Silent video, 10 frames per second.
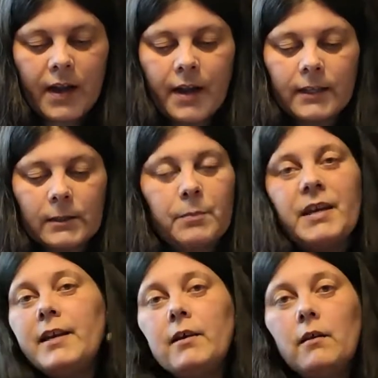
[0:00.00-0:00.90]
is
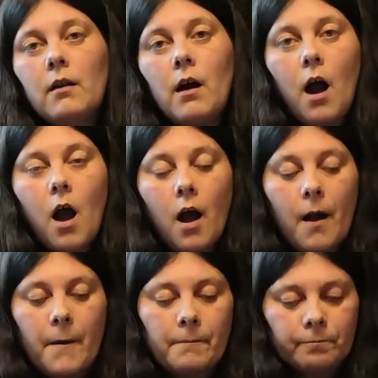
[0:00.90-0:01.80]
peel
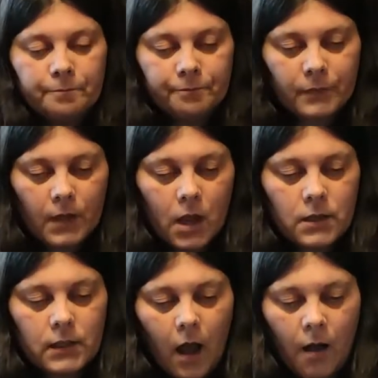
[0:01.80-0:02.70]
um,
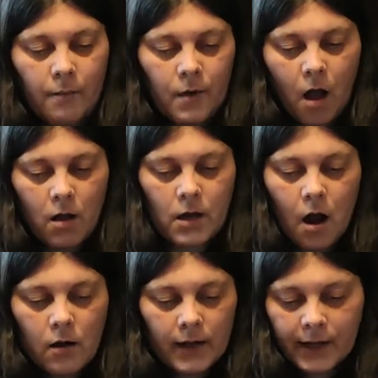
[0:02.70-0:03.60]
some
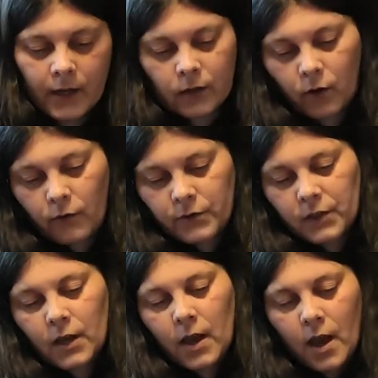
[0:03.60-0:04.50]
garlic cloves
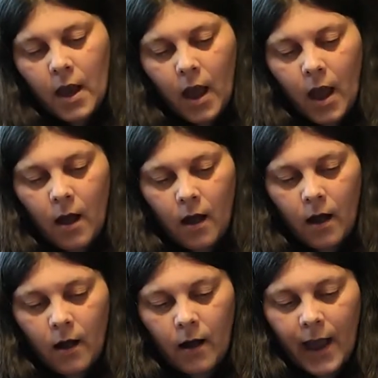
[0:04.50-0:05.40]

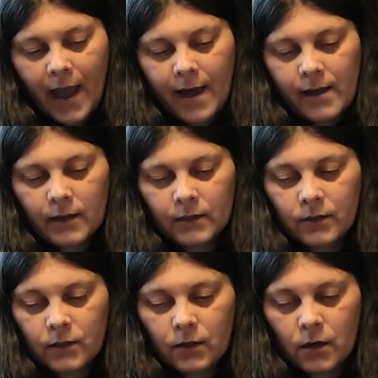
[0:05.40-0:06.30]
uh,
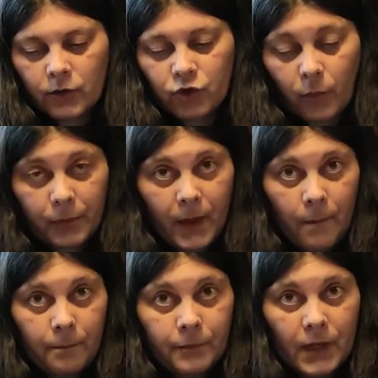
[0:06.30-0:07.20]
and uh, chop
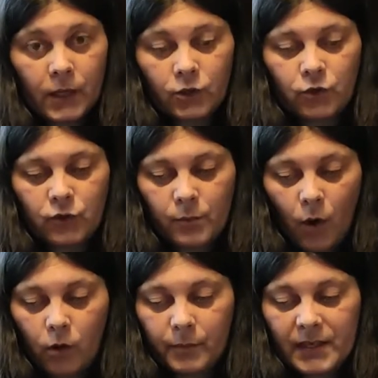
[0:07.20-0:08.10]
them into
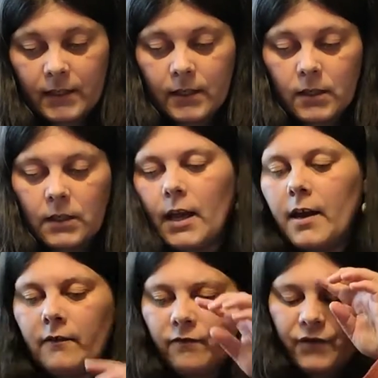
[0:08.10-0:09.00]
small pieces
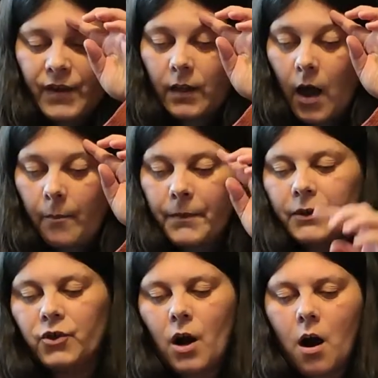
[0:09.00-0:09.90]
and fill up the
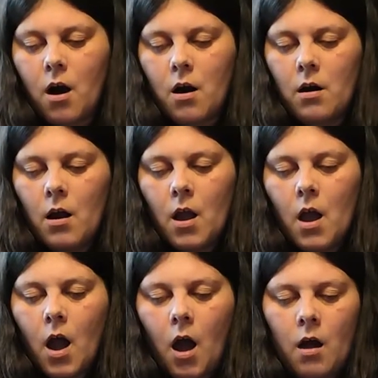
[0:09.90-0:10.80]
jar
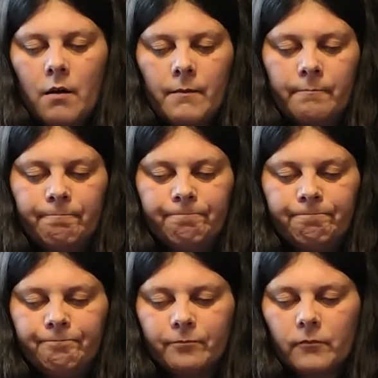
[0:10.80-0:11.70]

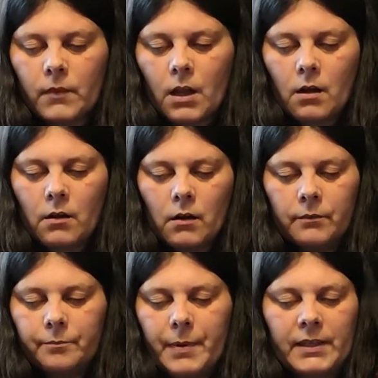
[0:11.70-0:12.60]
um, uh,
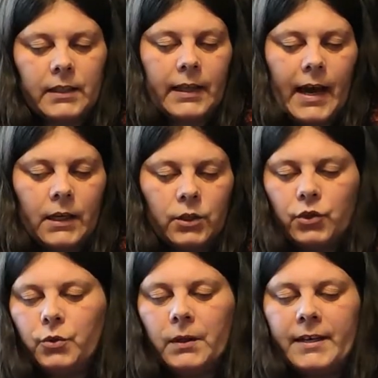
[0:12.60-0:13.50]
basically kind of
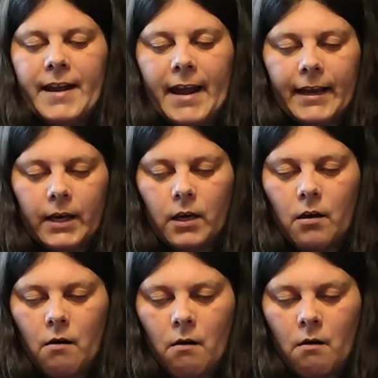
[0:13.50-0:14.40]
to the neck
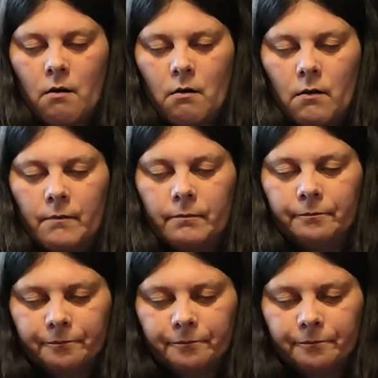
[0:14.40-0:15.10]
um,